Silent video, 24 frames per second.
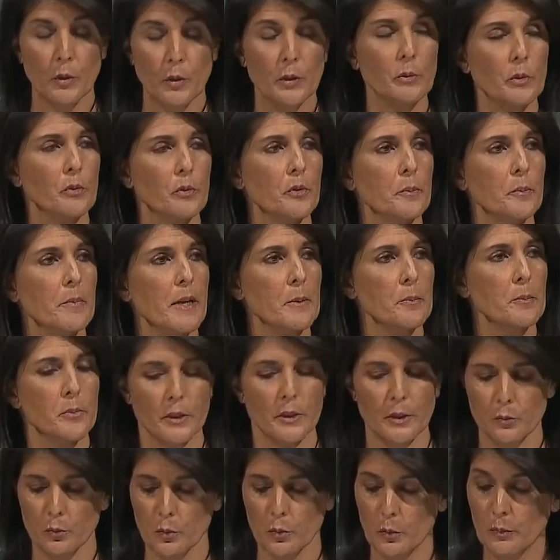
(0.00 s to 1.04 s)
We will
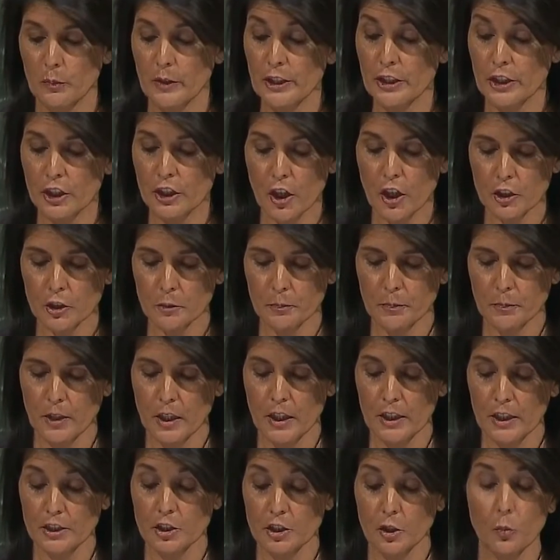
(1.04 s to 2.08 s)
remember it when we are called
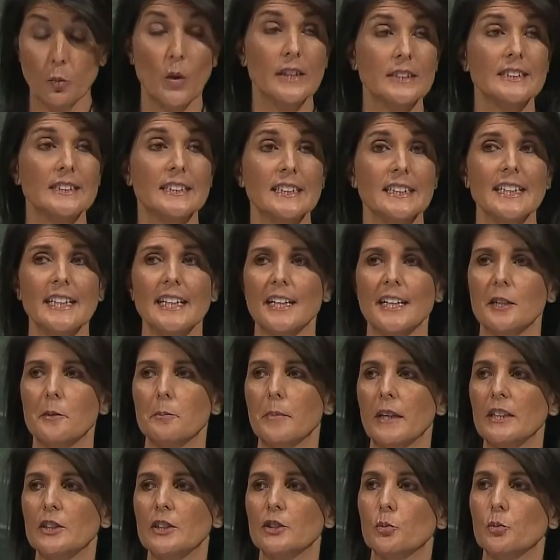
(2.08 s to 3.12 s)
upon to once
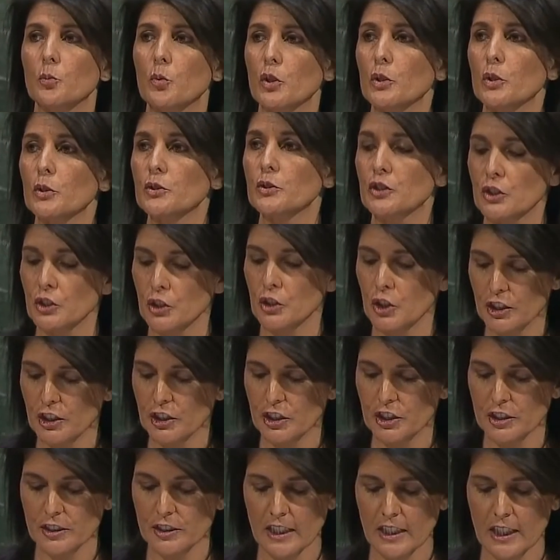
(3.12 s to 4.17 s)
again make the world's
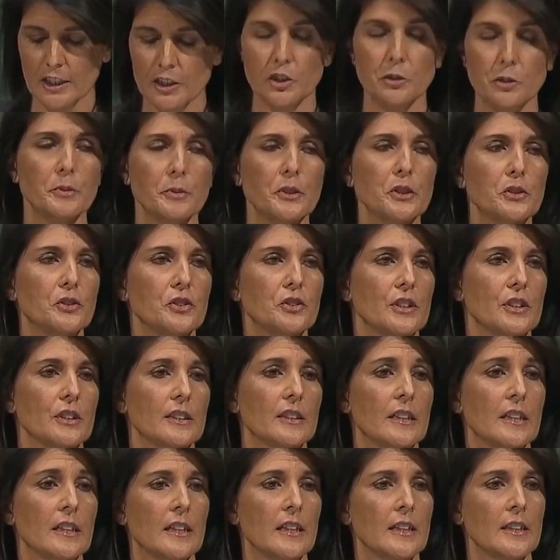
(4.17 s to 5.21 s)
largest
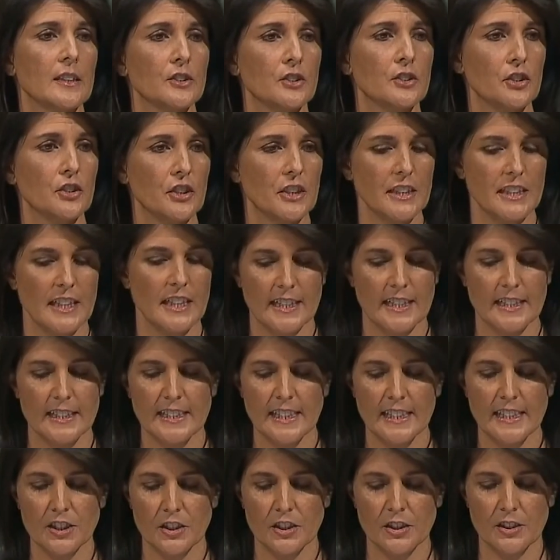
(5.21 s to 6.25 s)
contribution to the
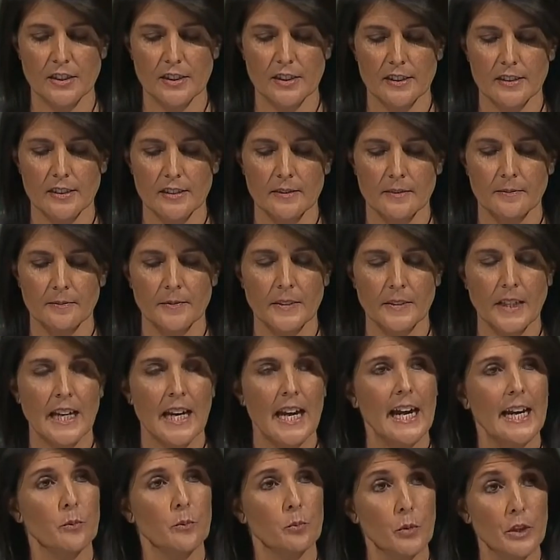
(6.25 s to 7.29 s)
United Nations.
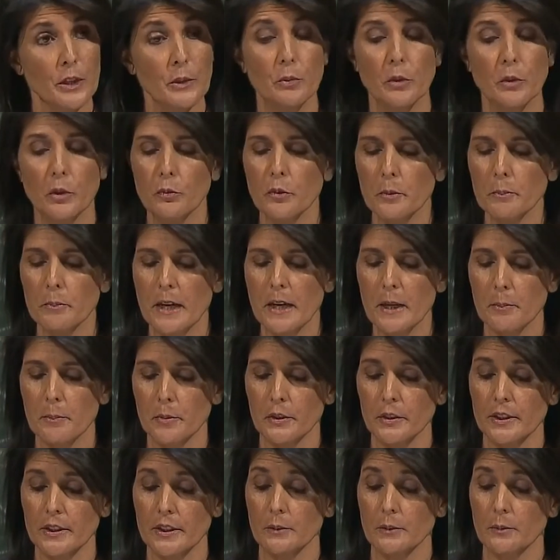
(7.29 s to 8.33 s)
And we will
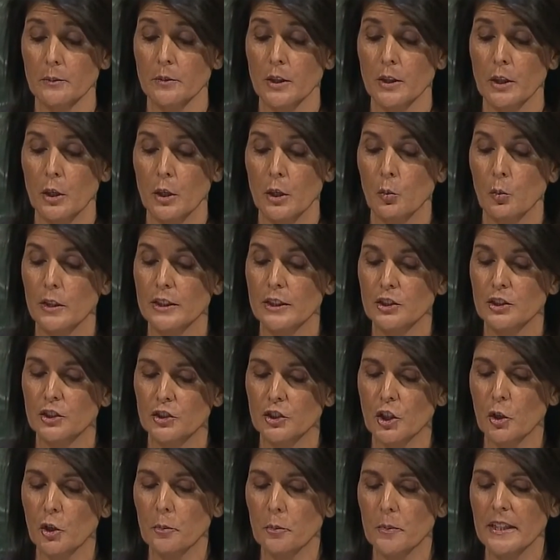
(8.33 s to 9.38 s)
remember it when
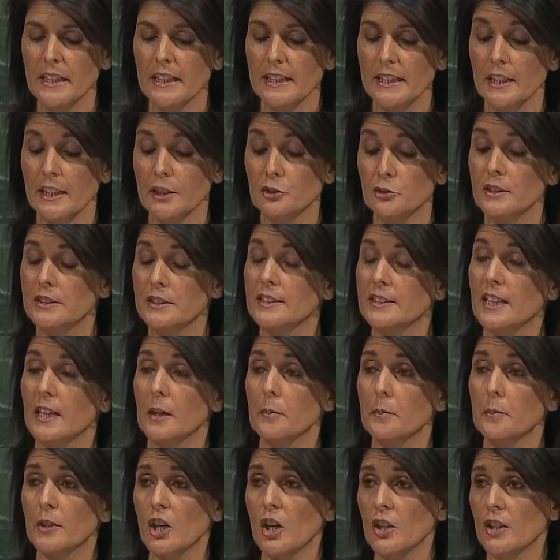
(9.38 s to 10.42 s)
so many countries
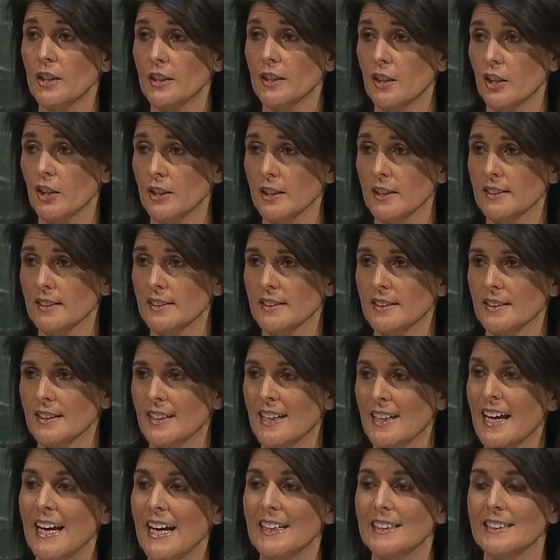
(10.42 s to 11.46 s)
come calling on us,
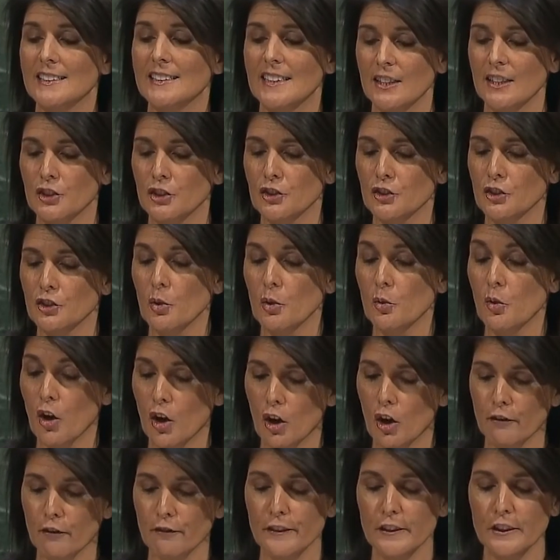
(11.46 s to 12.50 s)
as they so
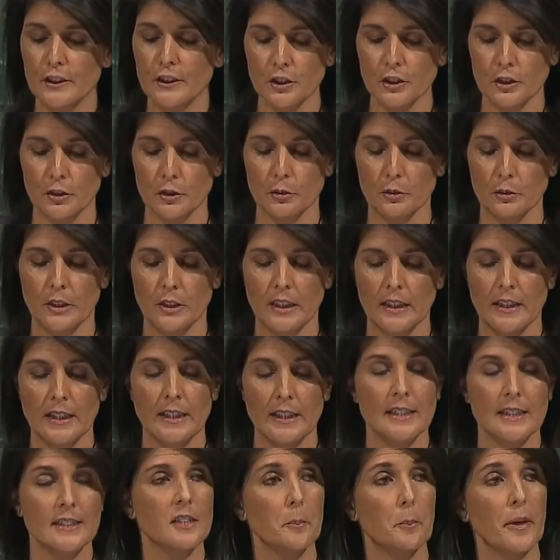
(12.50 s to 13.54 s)
often do,
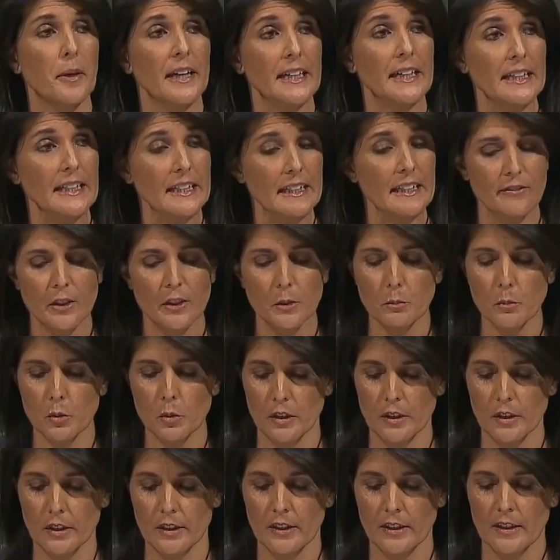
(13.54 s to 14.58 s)
to pay even
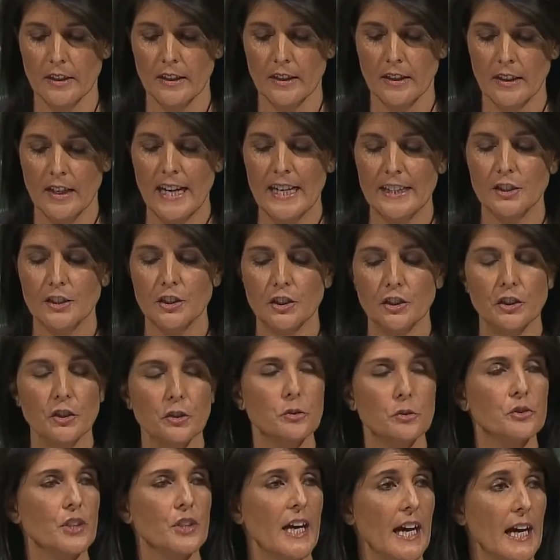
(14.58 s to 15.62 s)
more and to
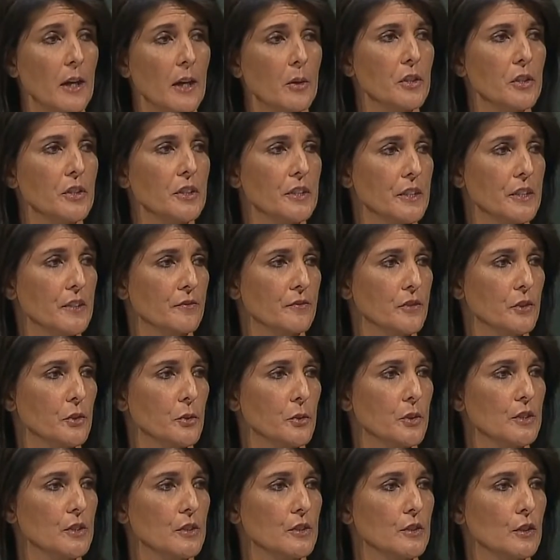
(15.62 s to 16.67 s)
use our
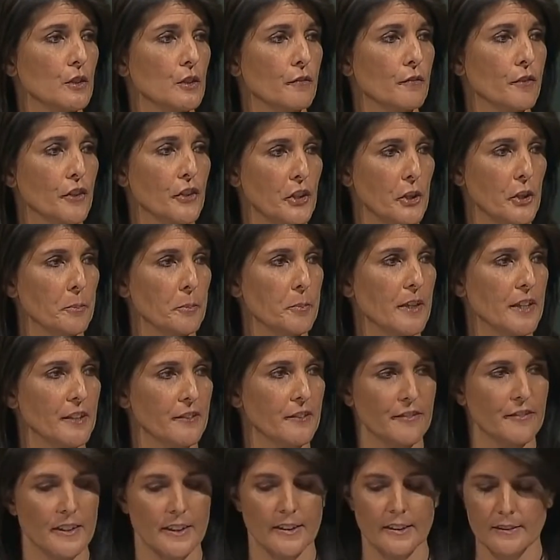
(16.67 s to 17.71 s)
influence for their
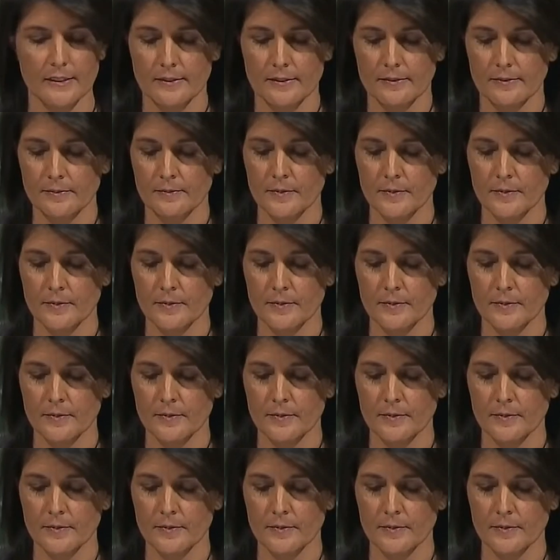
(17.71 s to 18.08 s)
benefit.